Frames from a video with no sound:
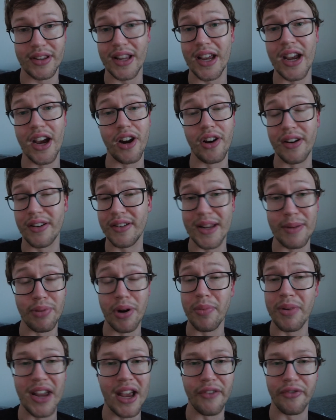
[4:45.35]
they are they
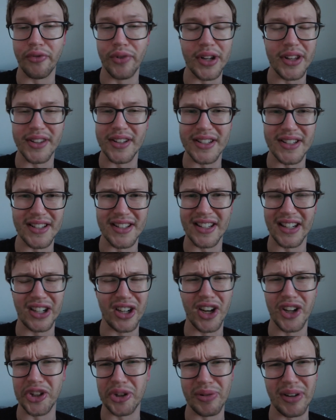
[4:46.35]
probably have written it in the
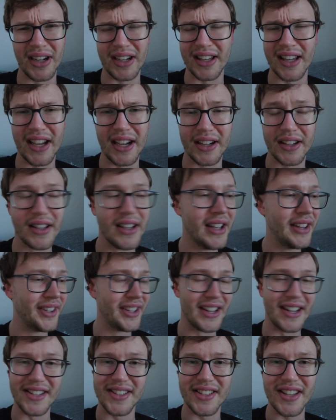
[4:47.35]
contract like
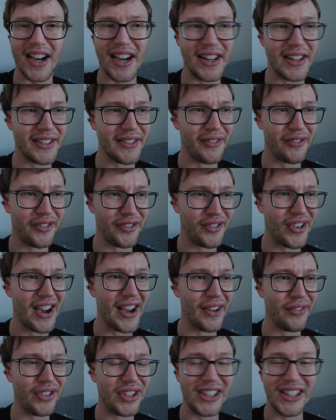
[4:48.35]
that I signed
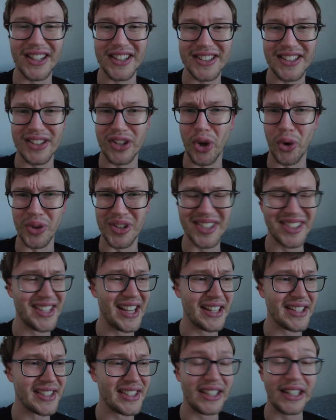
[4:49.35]
five years no
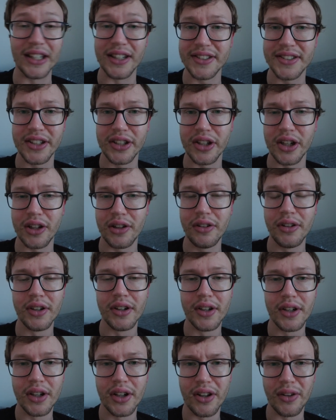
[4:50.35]
six years ago
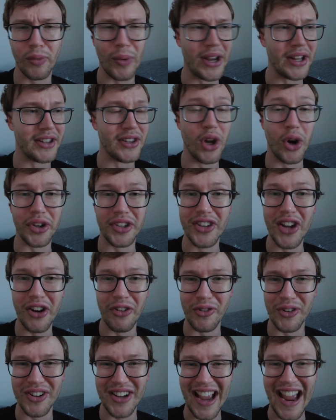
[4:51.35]
wait, no,
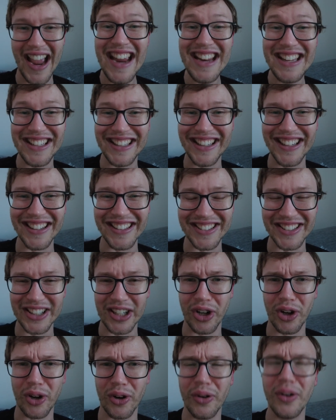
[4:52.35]
no, eight years
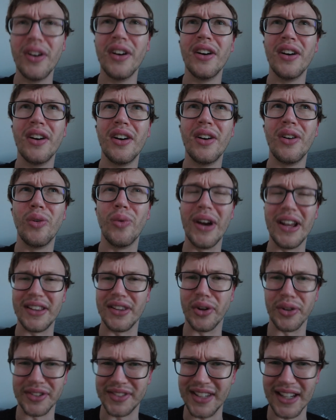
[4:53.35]
ago.
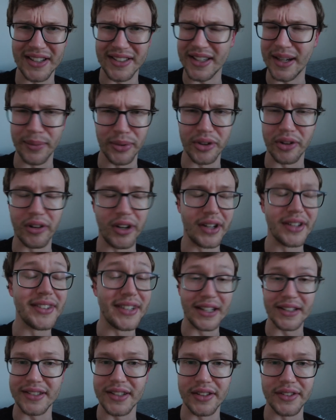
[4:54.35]
Wait, no, six, I'm sorry,
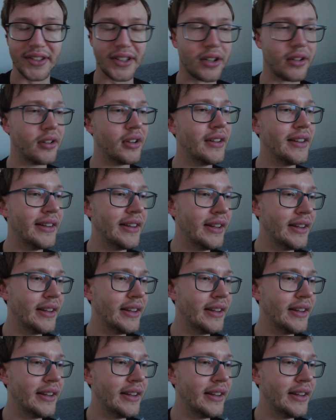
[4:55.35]
six years ago.